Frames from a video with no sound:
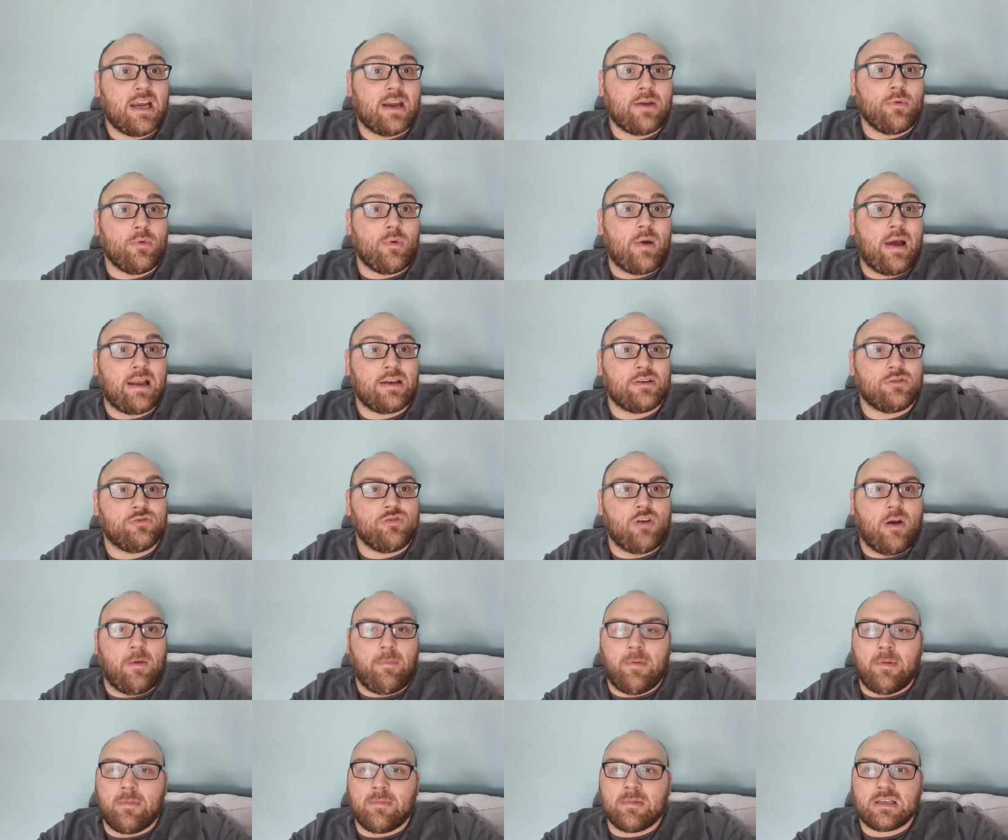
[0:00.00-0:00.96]
channel and
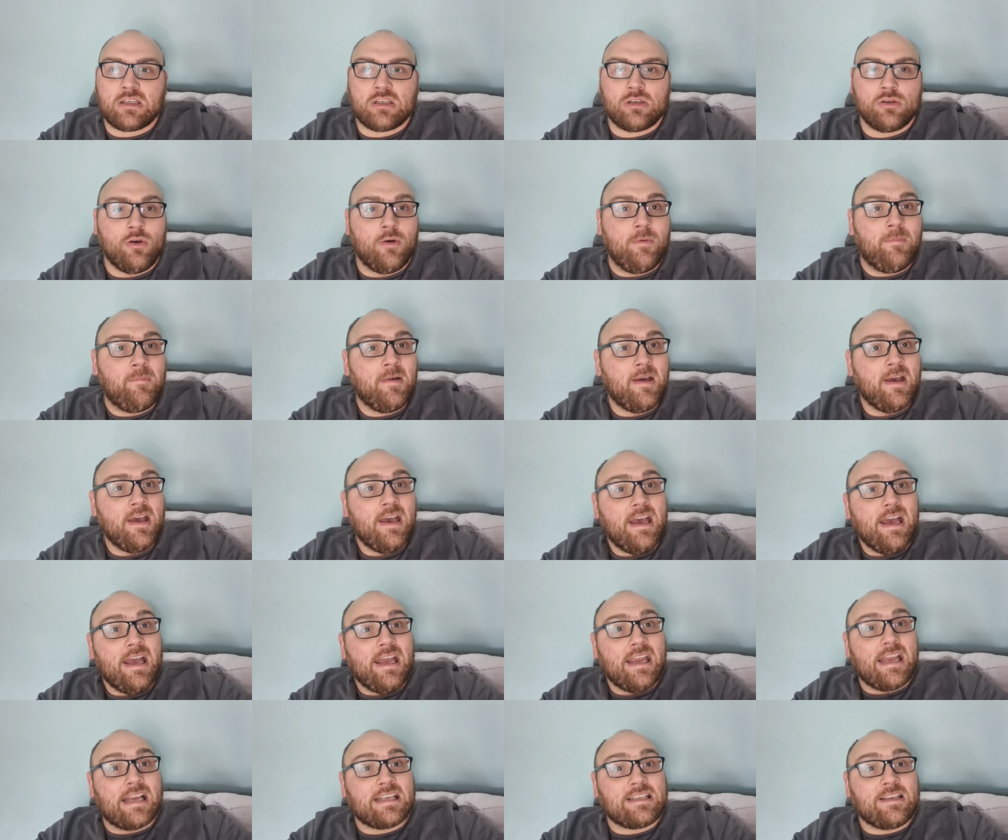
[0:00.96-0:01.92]
drop him a sub?
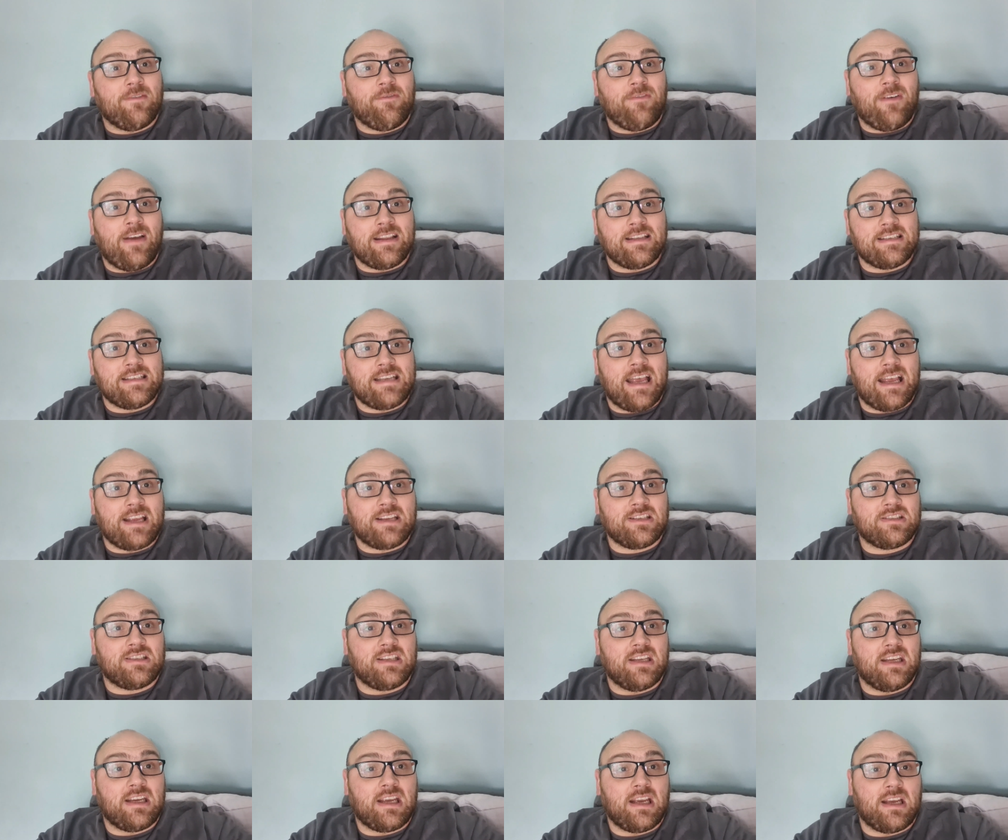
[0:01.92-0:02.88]
He has a
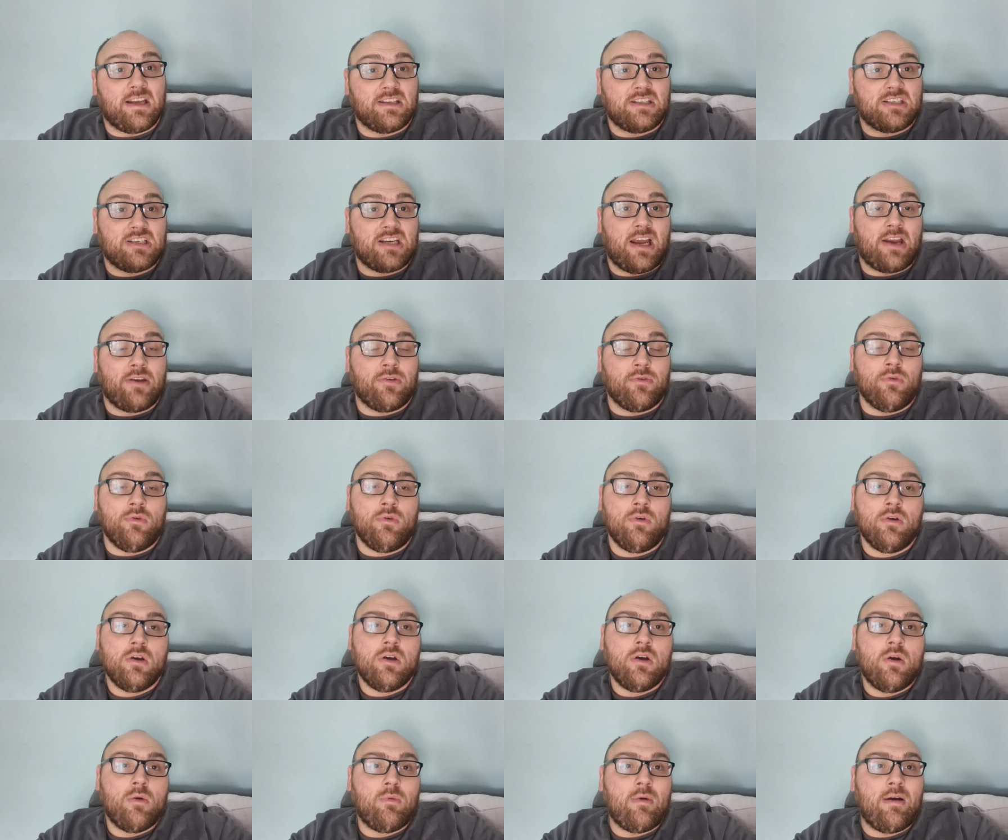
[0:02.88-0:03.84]
fantastic channel
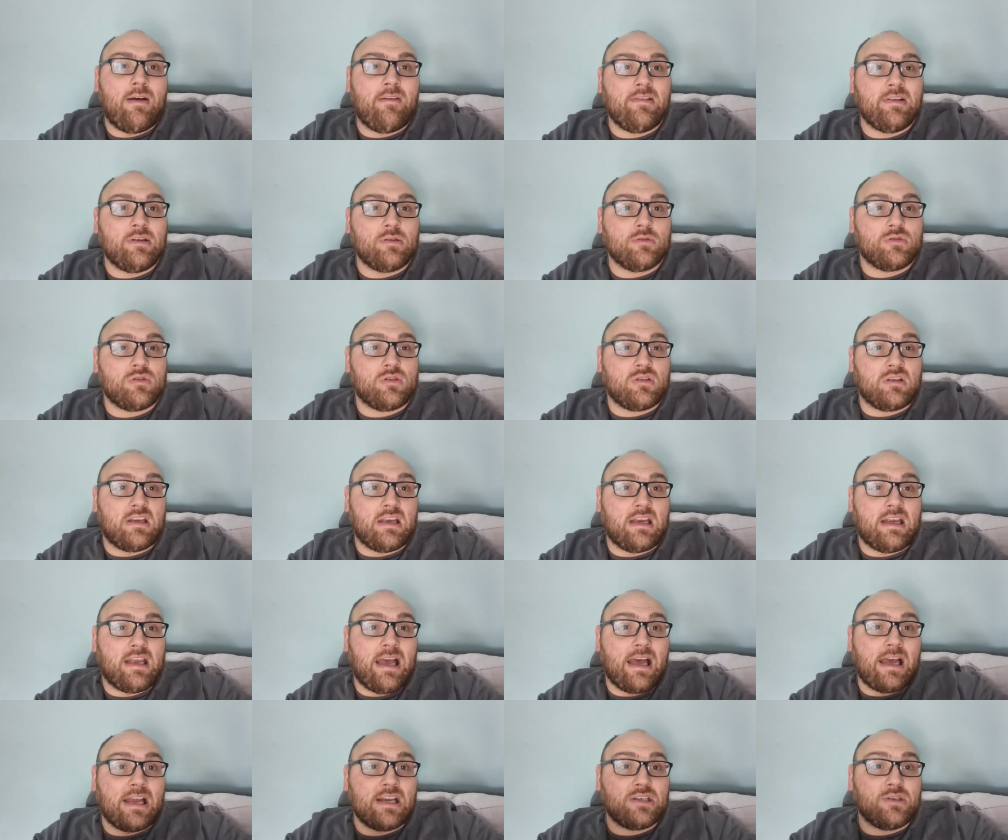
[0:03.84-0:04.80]
where he does the
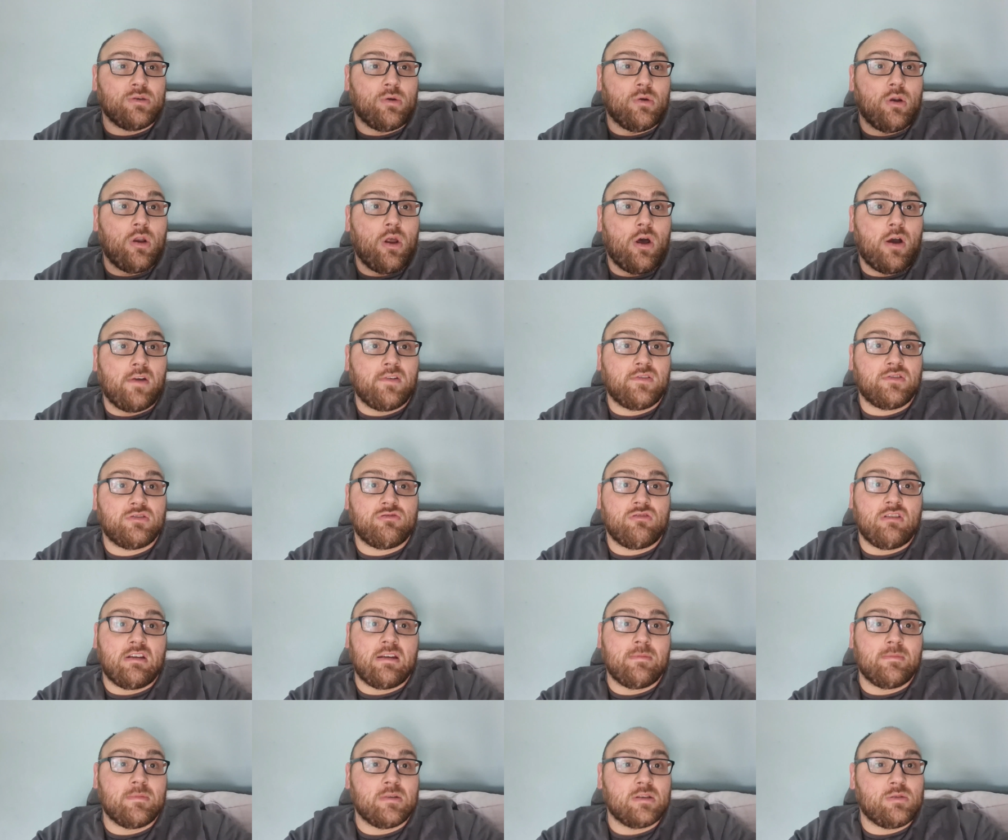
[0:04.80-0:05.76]
occasional live
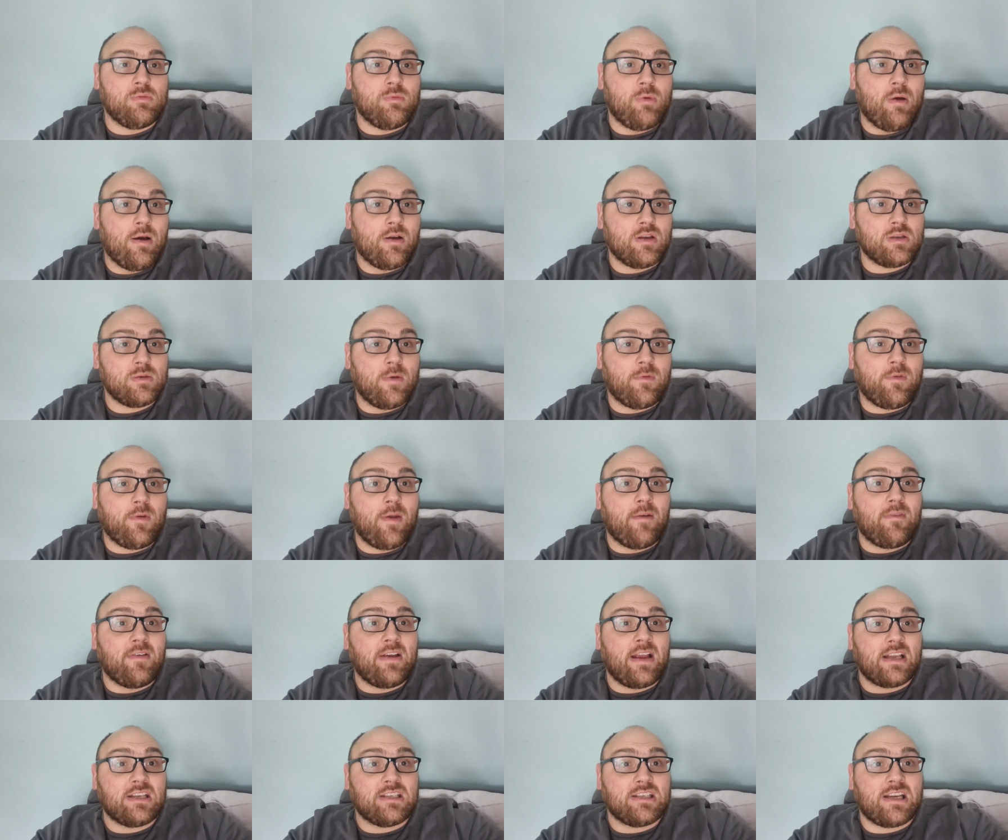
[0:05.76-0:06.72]
stream as well. So if you ever
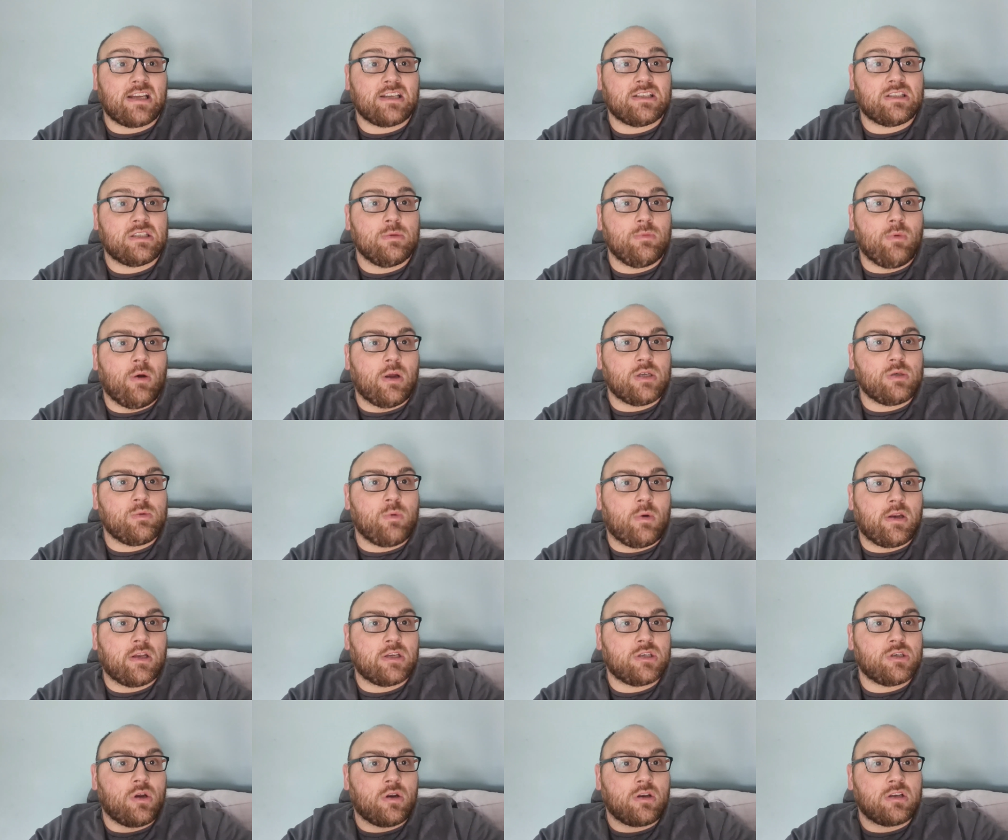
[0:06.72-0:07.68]
get a chance to watch one
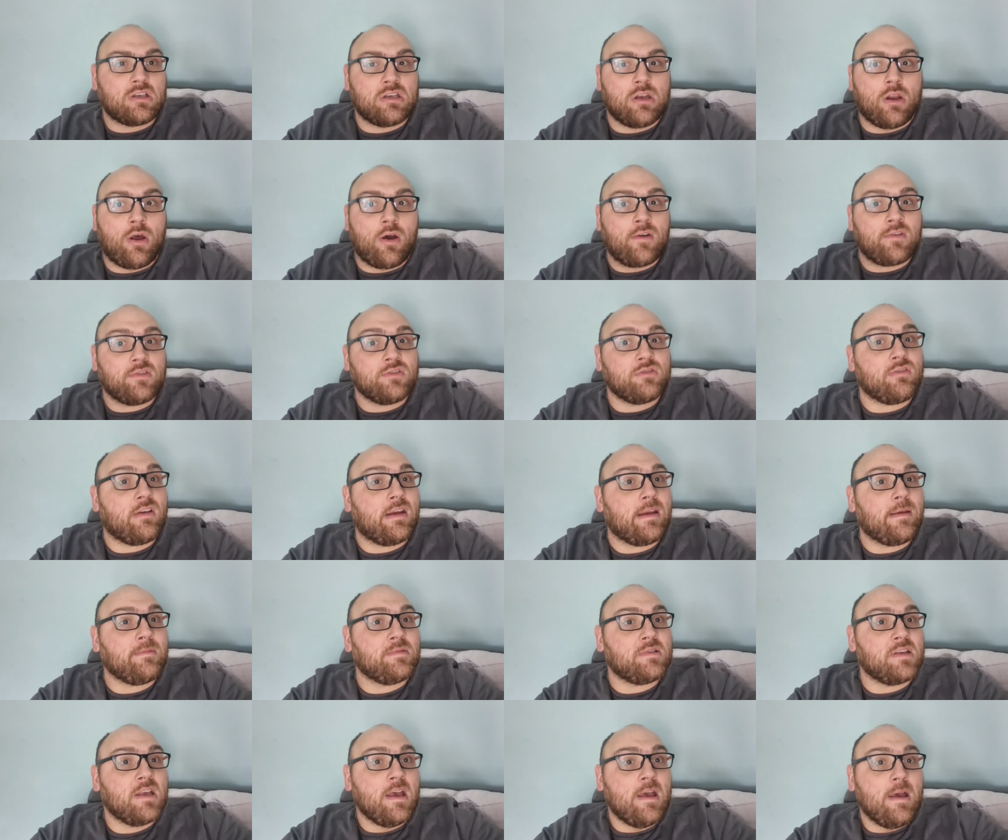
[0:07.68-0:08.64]
of John's live
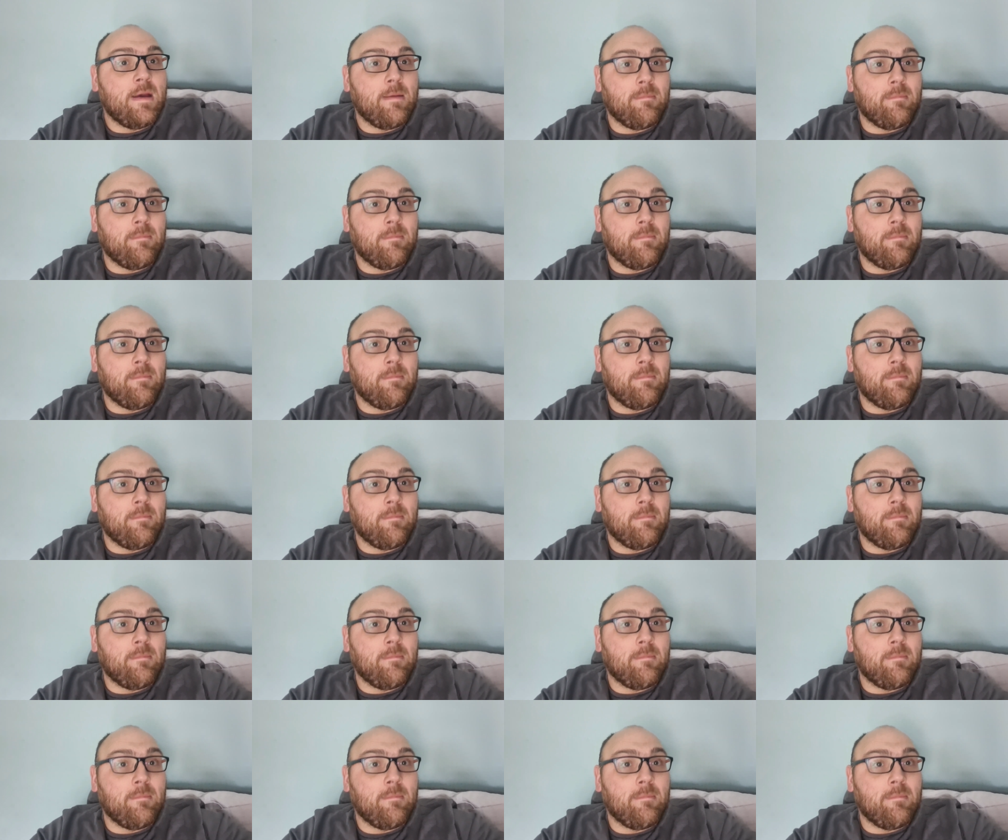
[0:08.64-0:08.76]
streams,